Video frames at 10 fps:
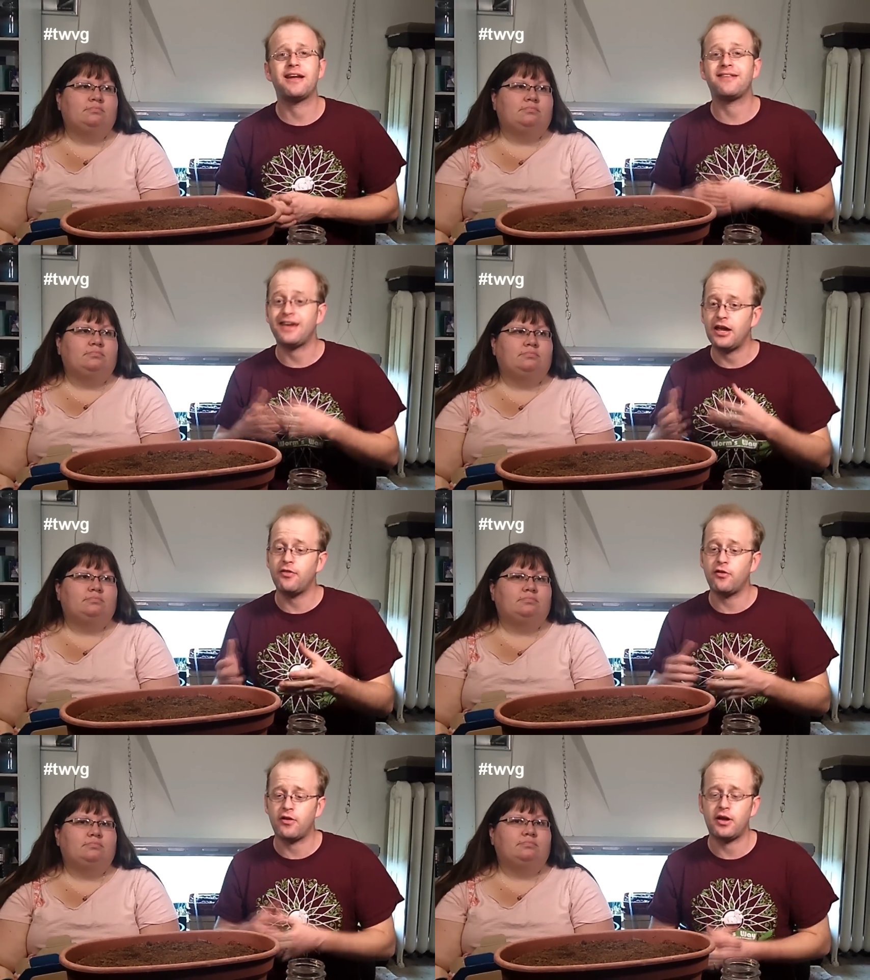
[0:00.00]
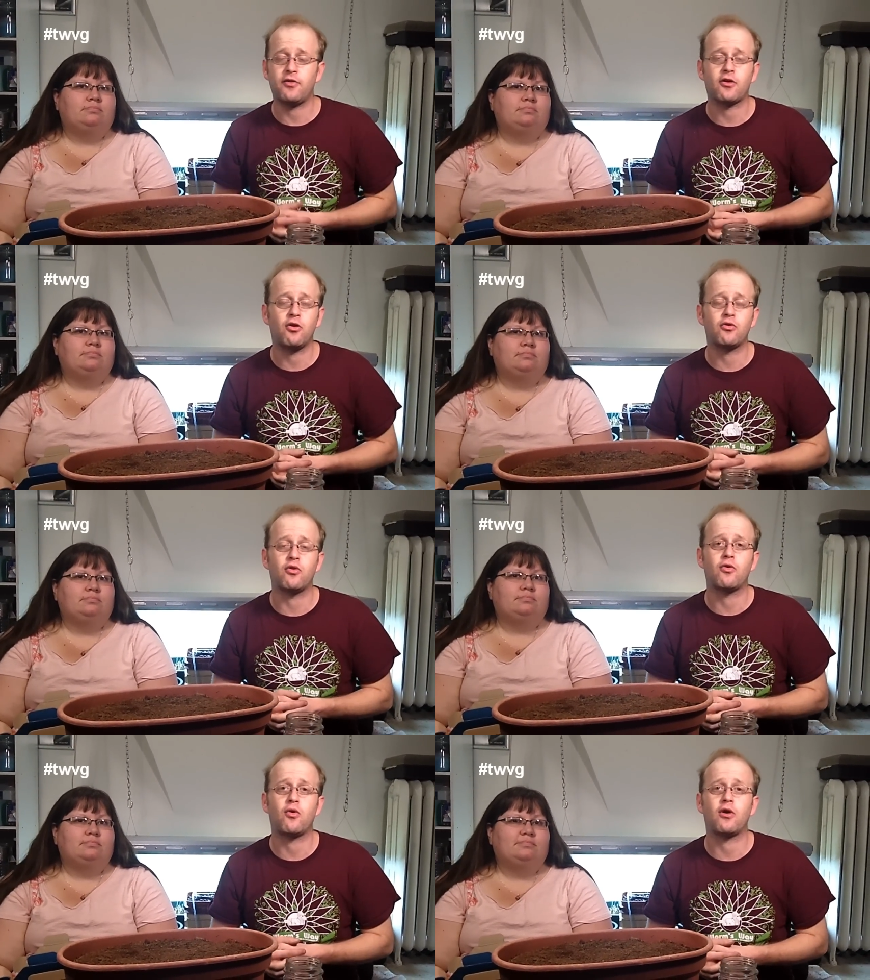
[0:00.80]
Speaker 1: plants in the in the
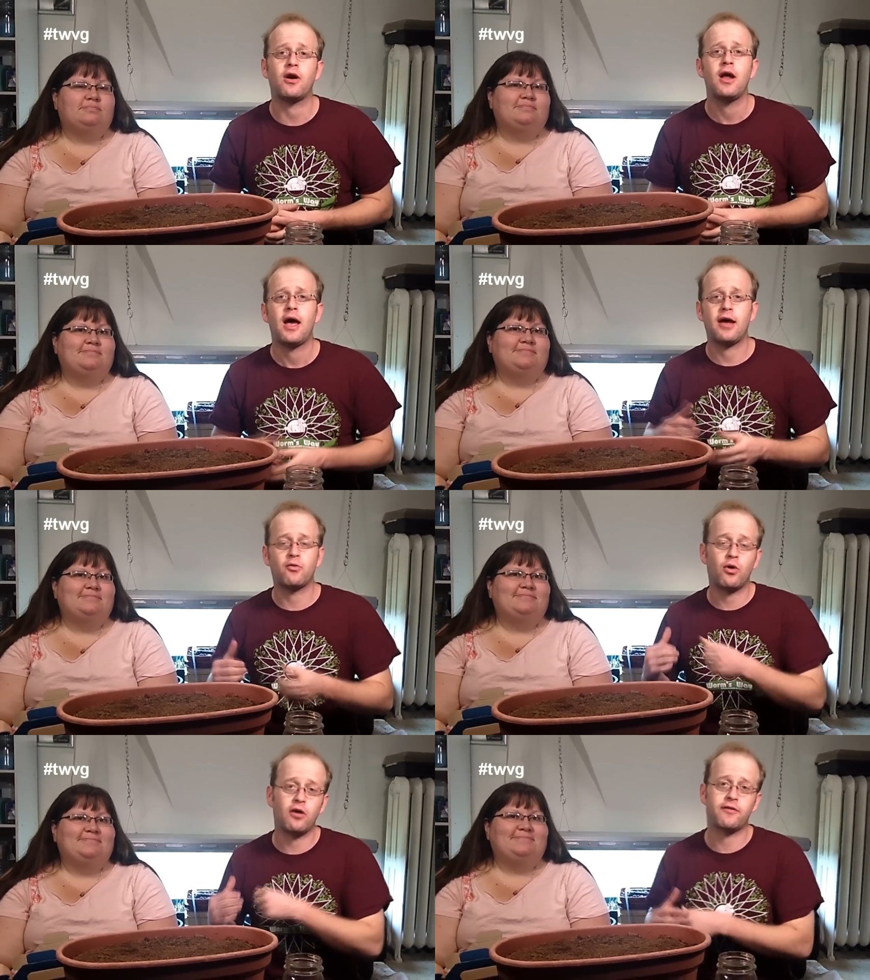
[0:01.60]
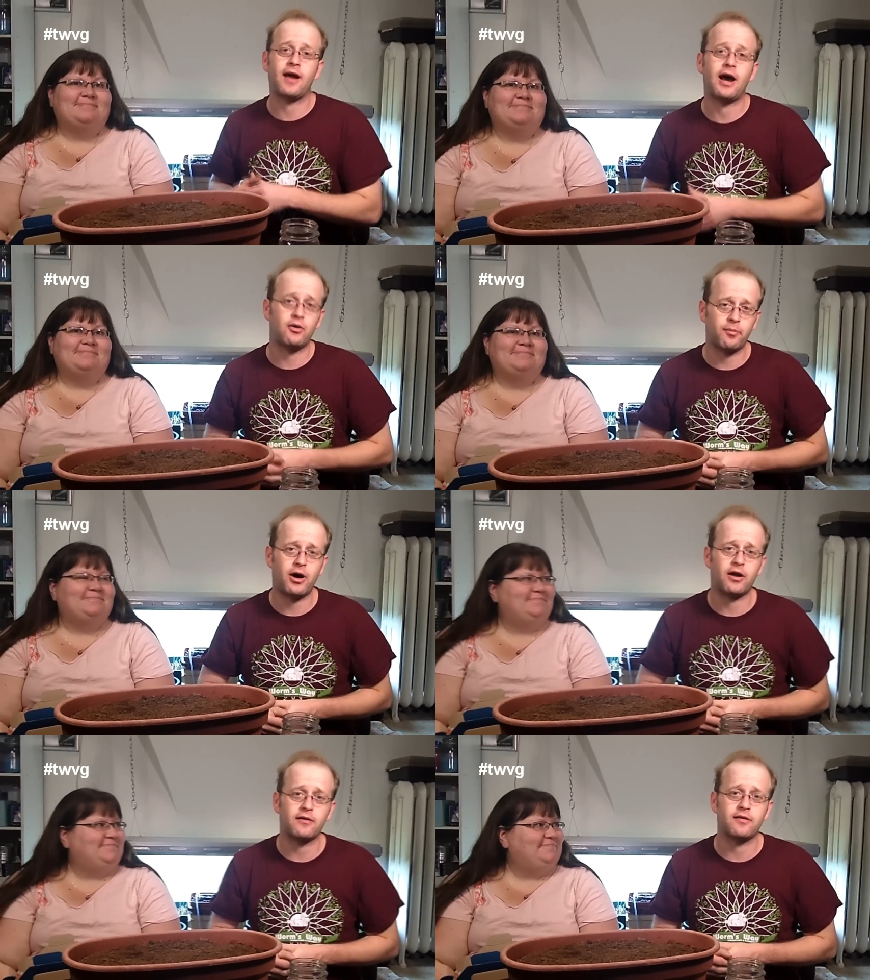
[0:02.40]
coco coir as well as the
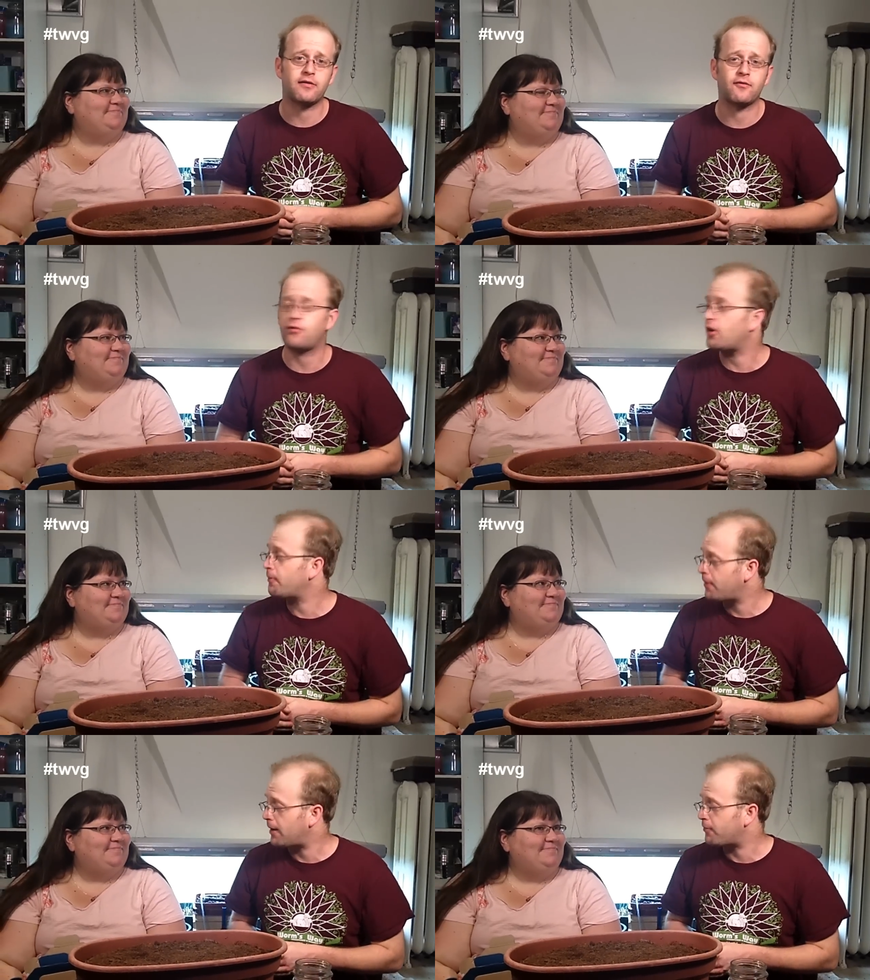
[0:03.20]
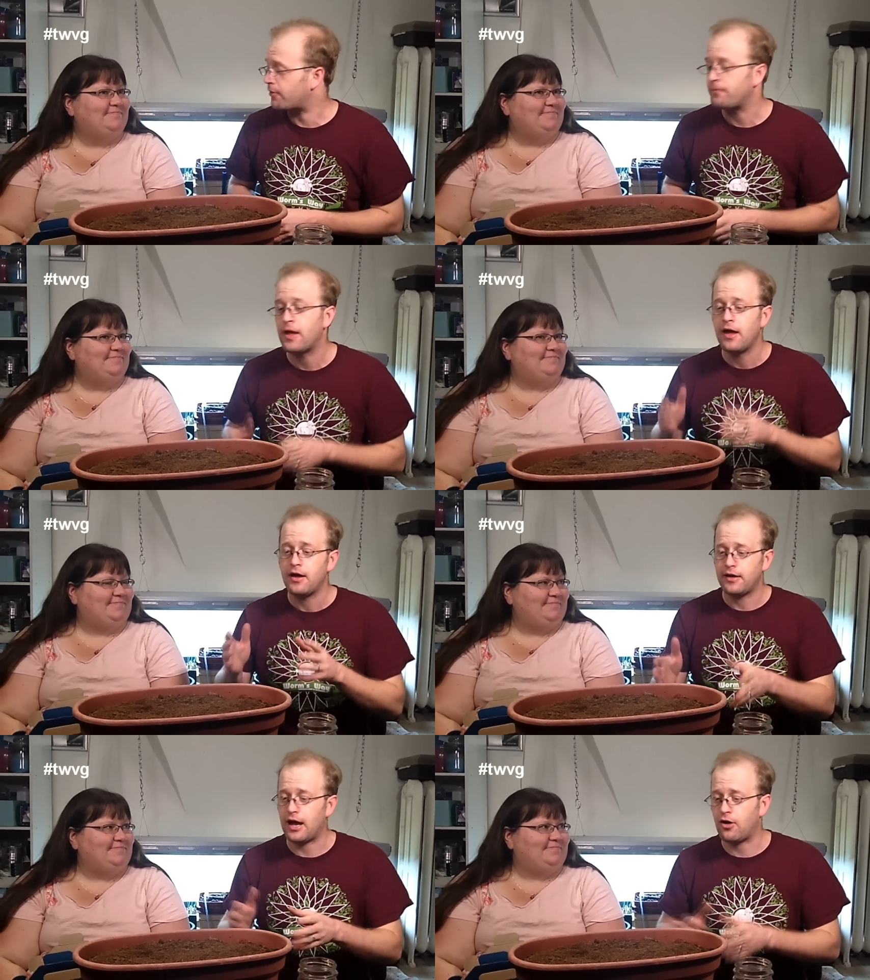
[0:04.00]
hydroponic system for our pepper.
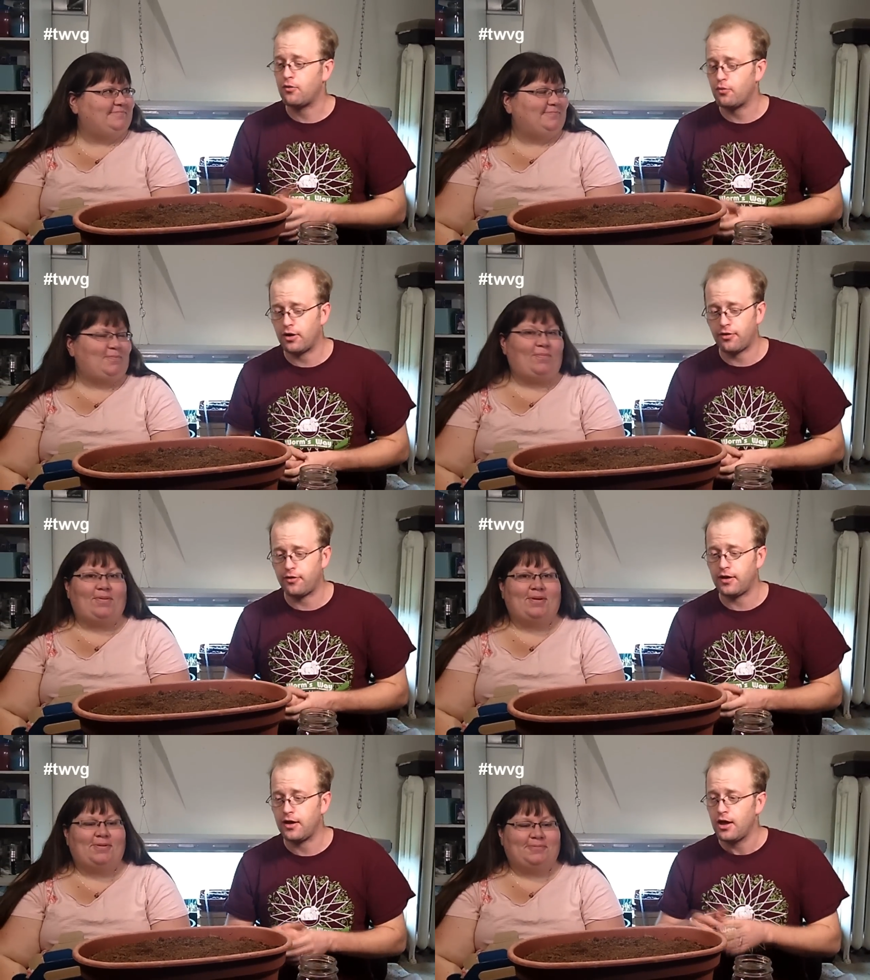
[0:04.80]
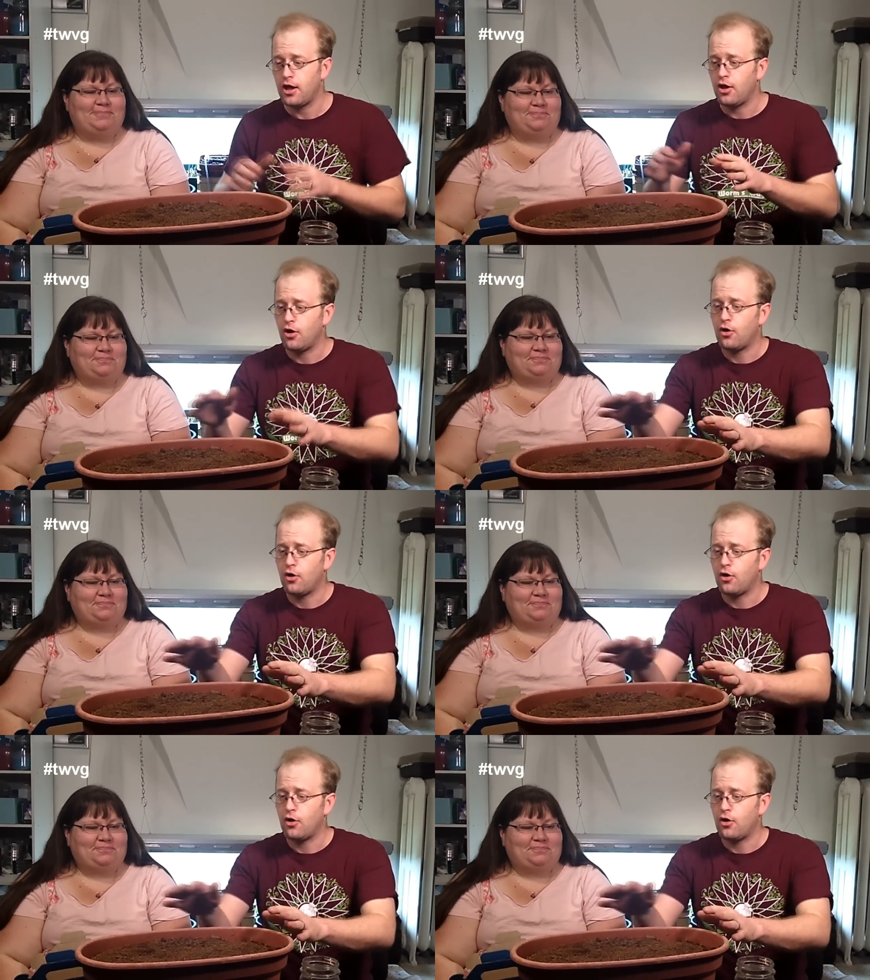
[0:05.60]
Now with the